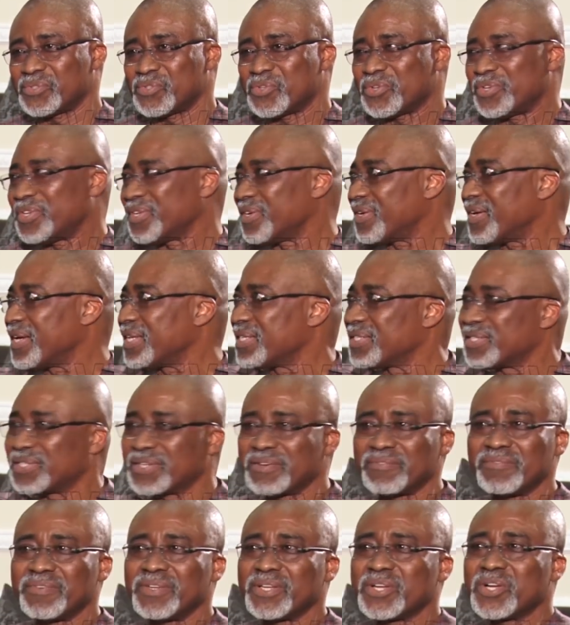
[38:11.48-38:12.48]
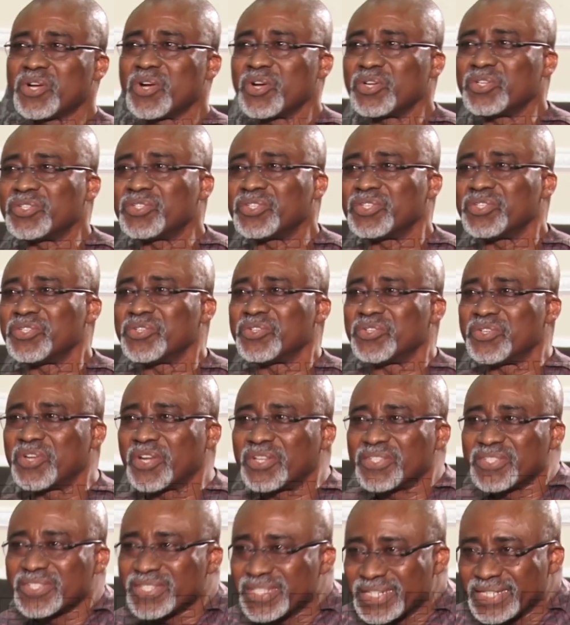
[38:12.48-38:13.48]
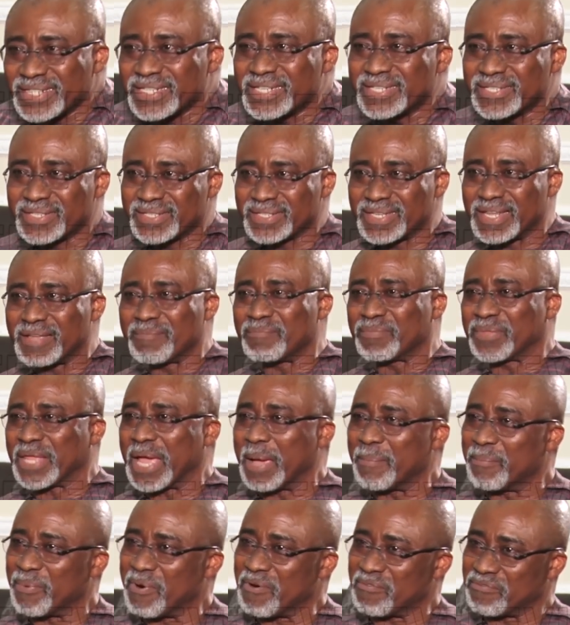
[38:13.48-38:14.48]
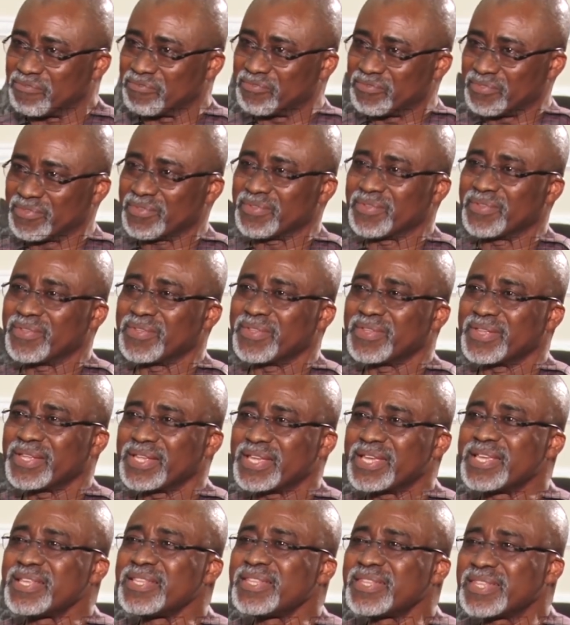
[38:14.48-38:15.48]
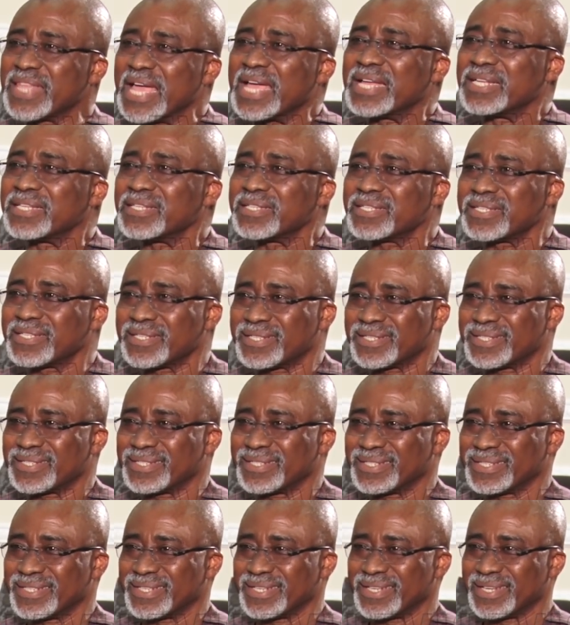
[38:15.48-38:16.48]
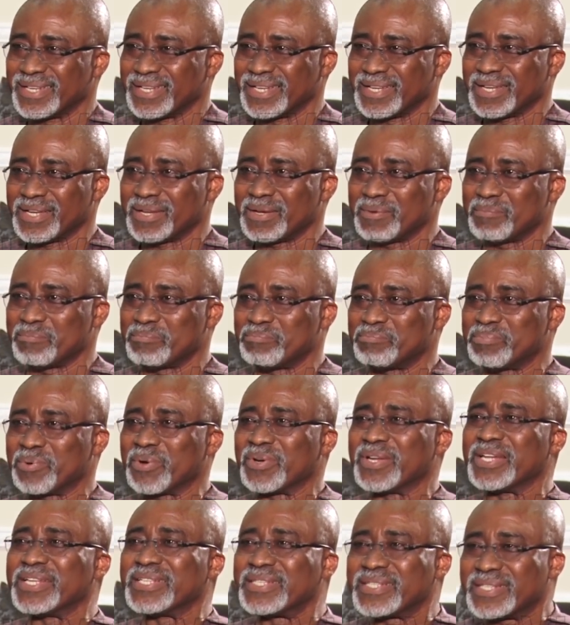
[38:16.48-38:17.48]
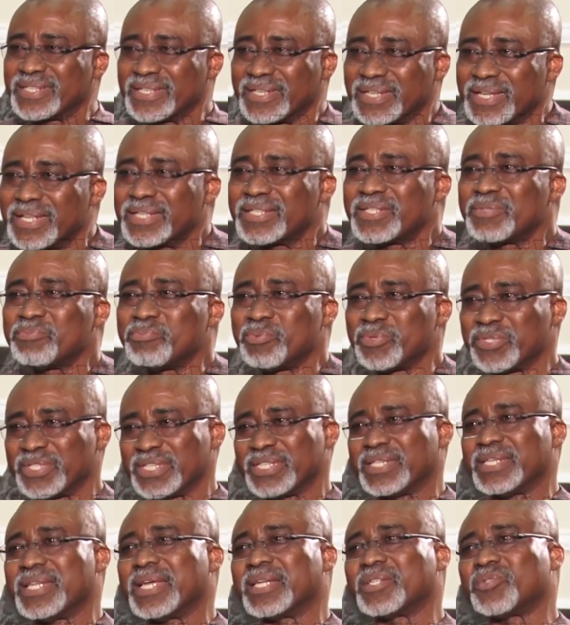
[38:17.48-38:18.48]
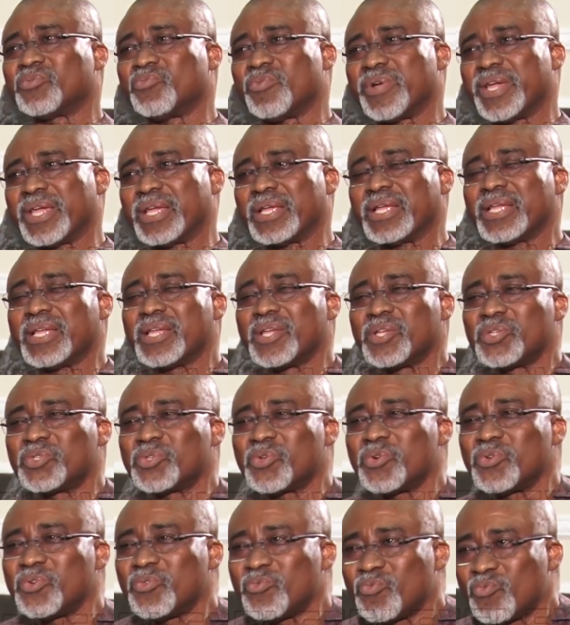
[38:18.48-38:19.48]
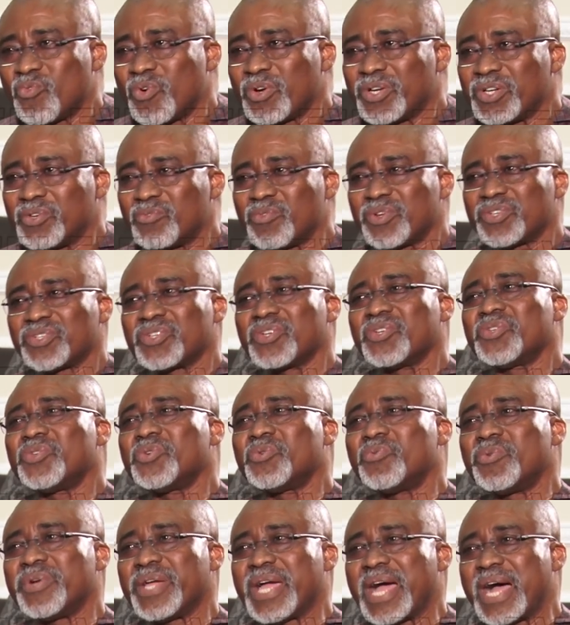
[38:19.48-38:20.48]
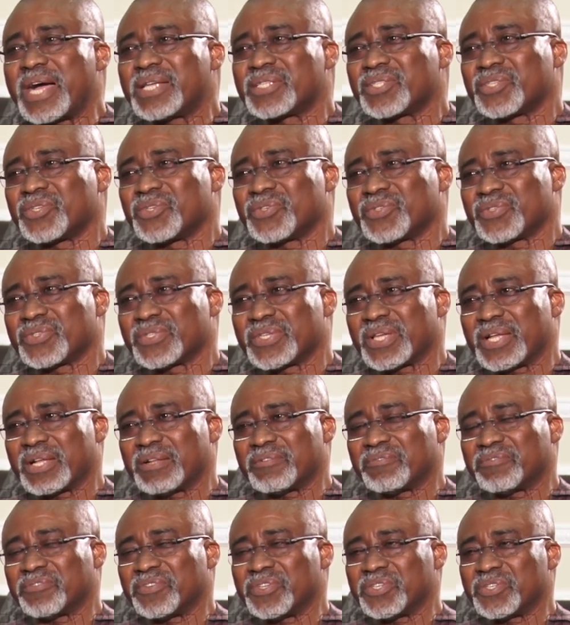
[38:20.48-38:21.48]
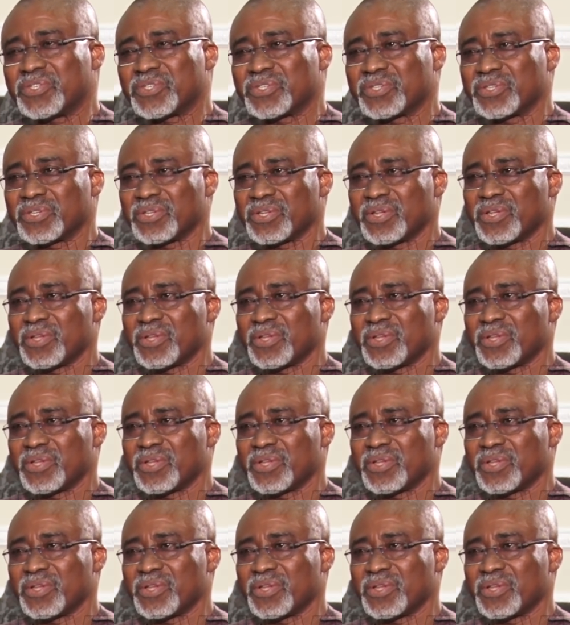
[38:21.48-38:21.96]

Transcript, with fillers: to the rest of the country. You don't see the same type of intense policing, let's put it that way. So what the question you will ask yourself is,